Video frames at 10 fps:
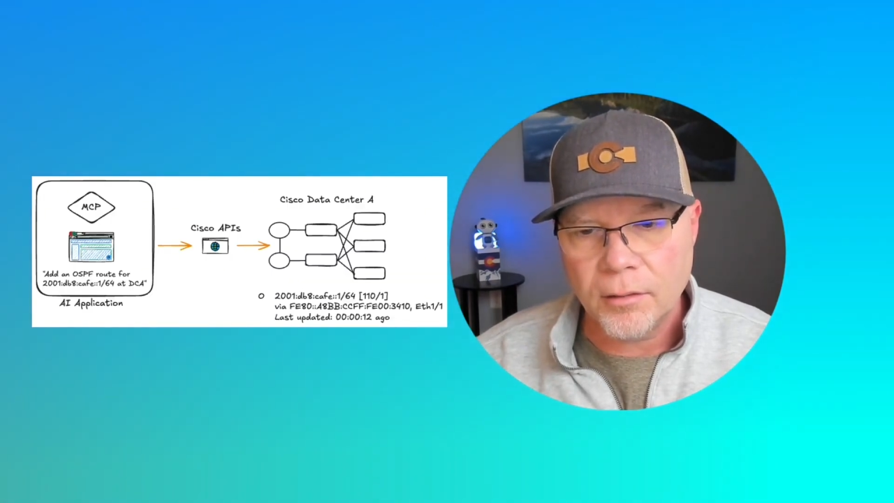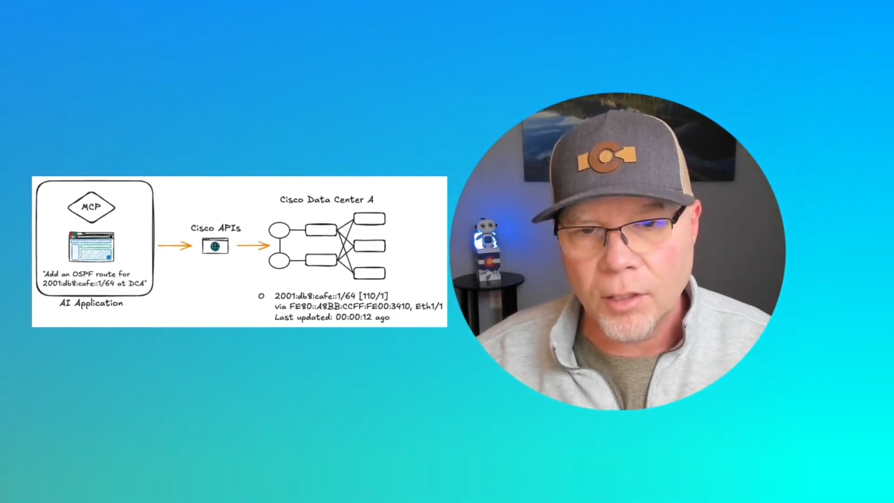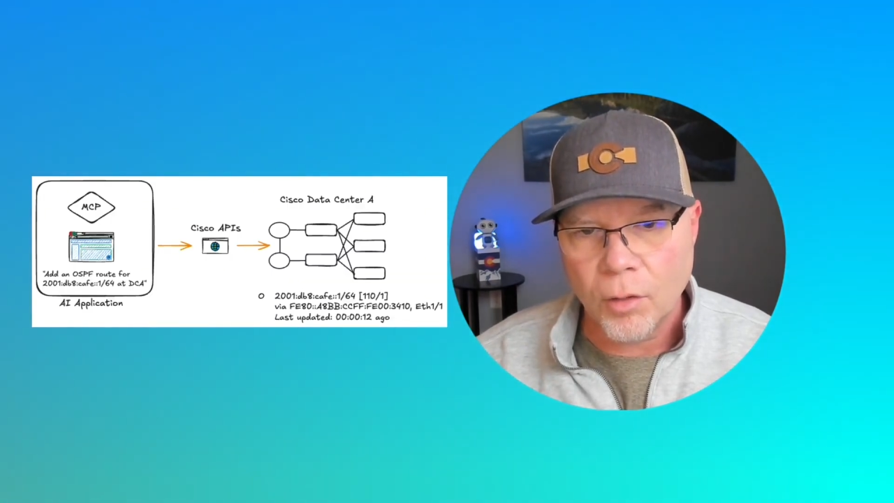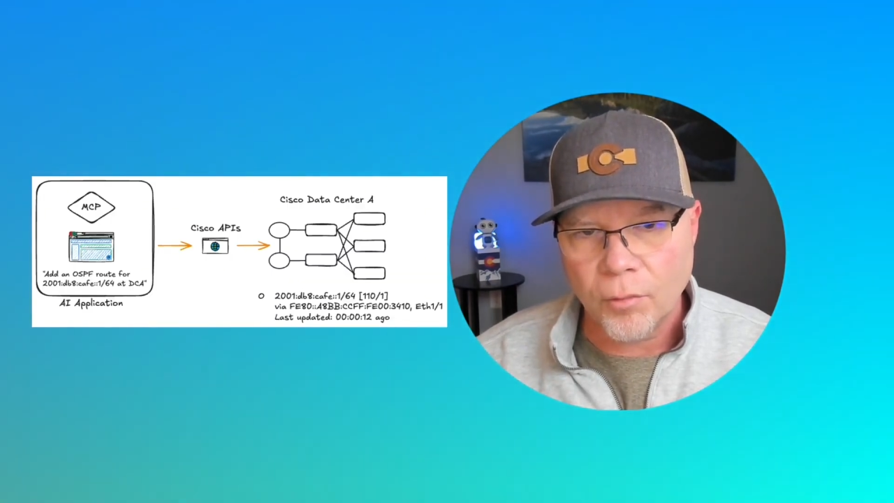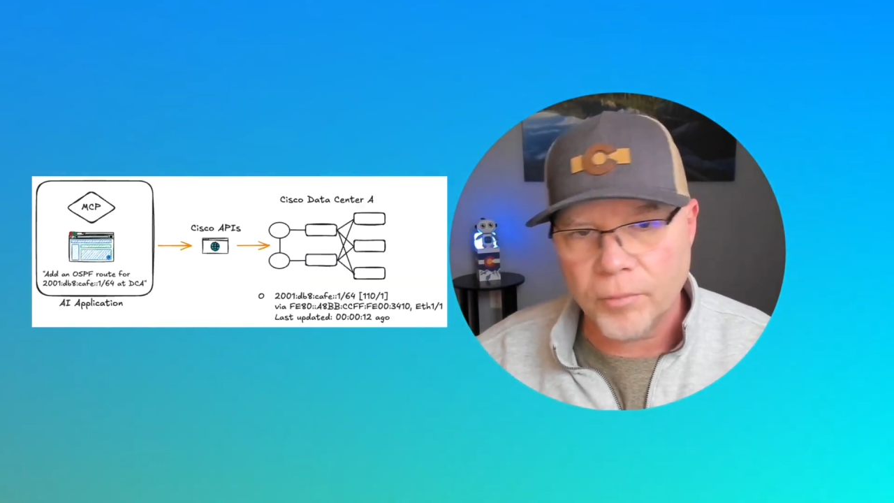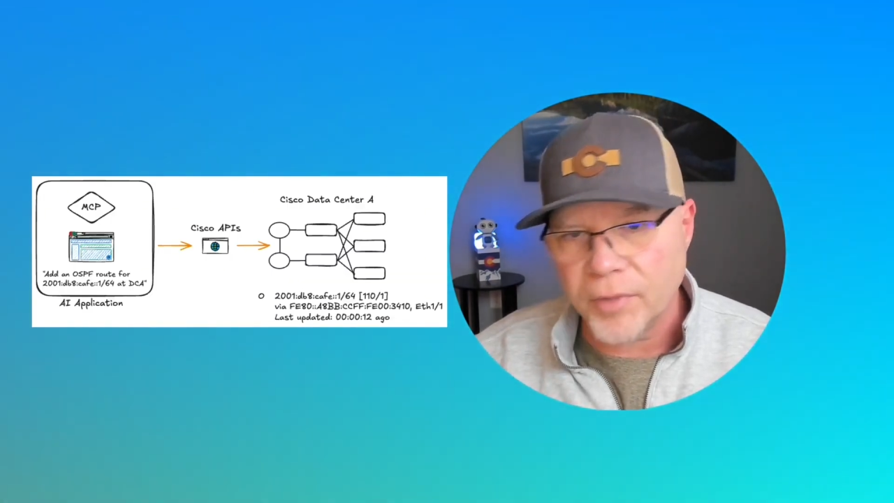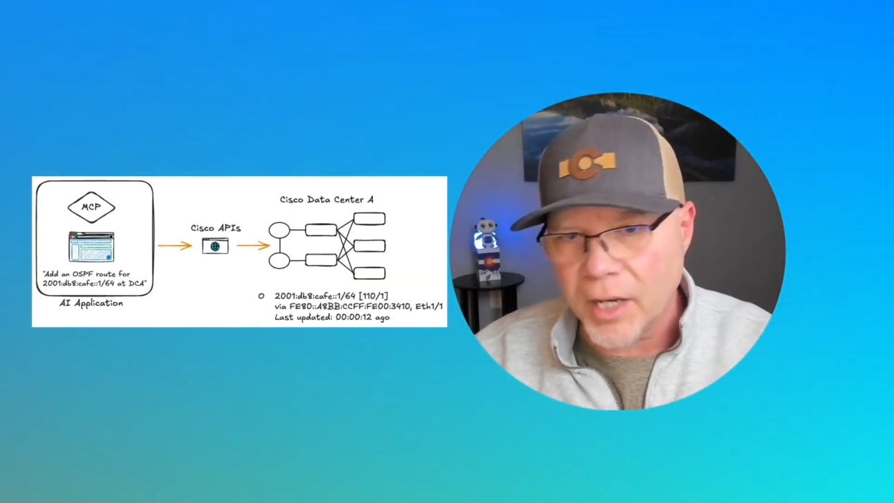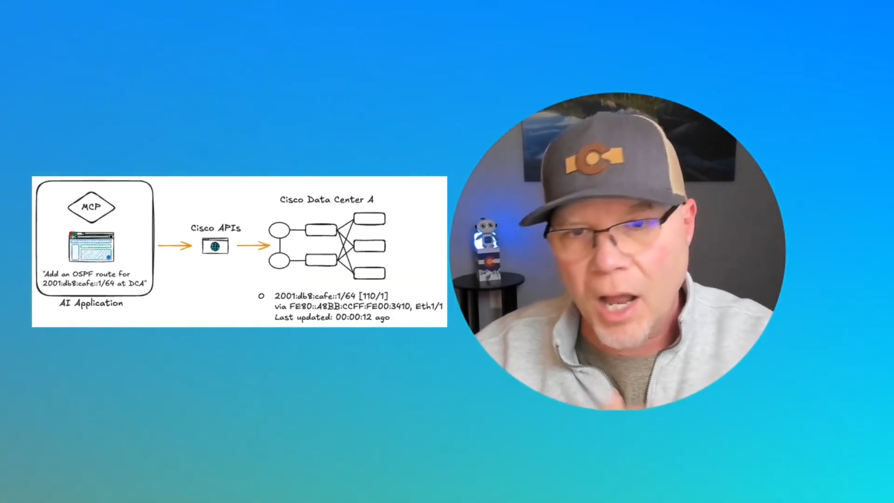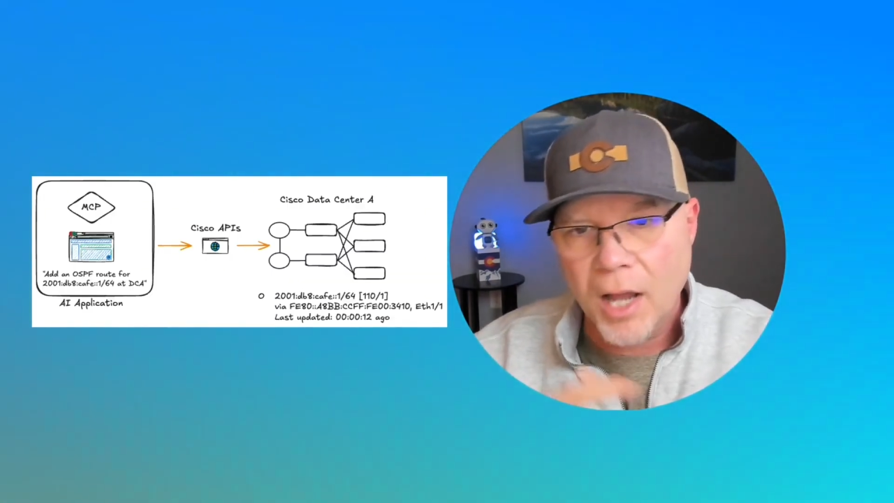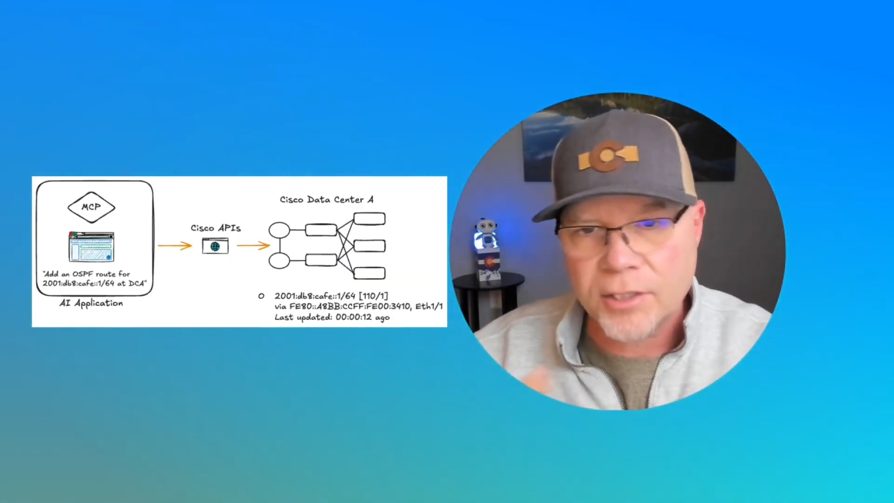the
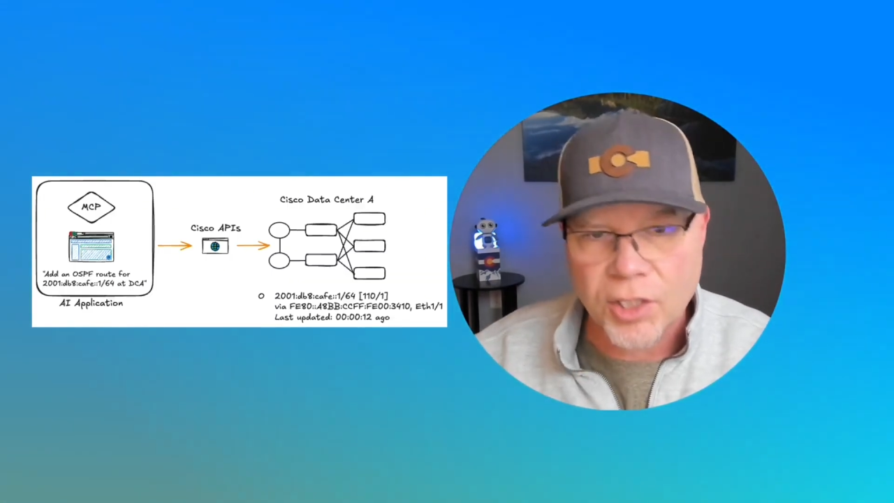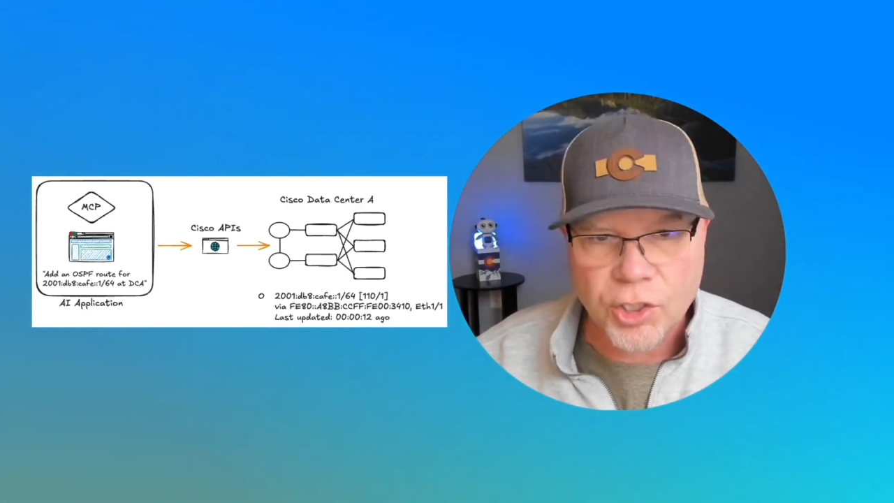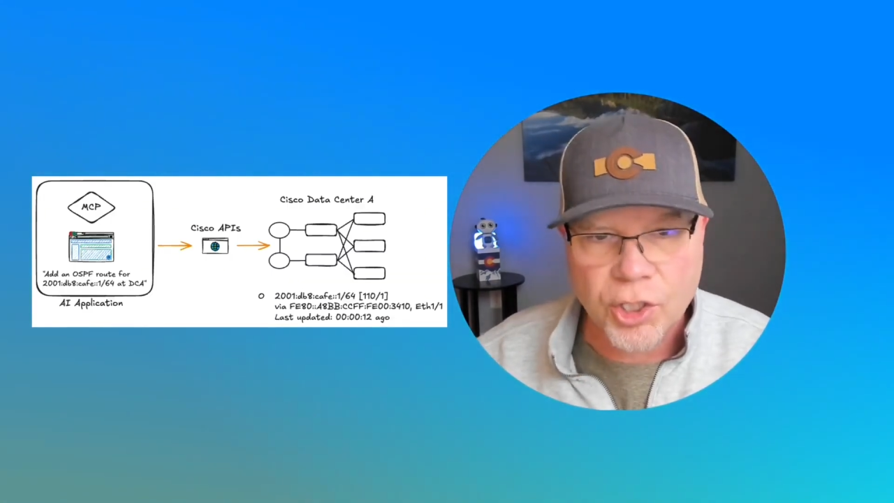constant